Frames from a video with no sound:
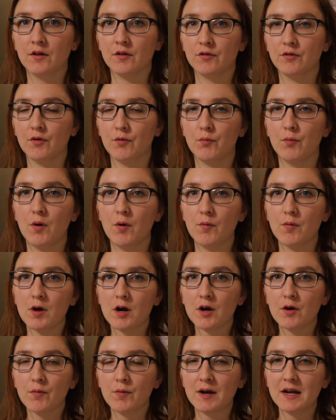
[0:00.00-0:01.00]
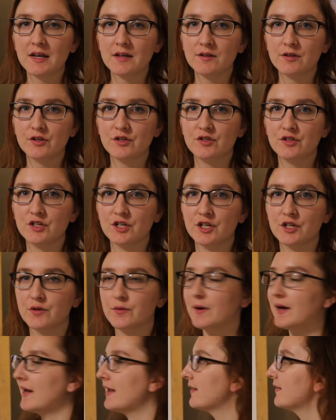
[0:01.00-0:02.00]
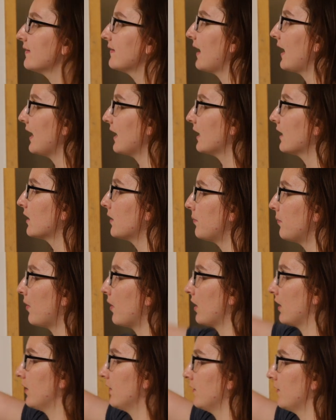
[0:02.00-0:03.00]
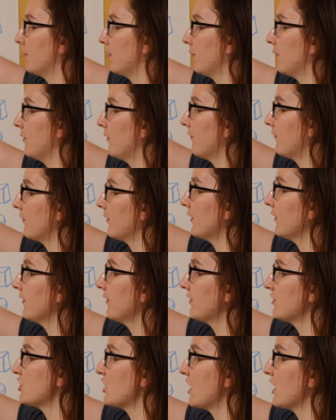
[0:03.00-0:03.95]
So what we're going to do is take it apart. So the first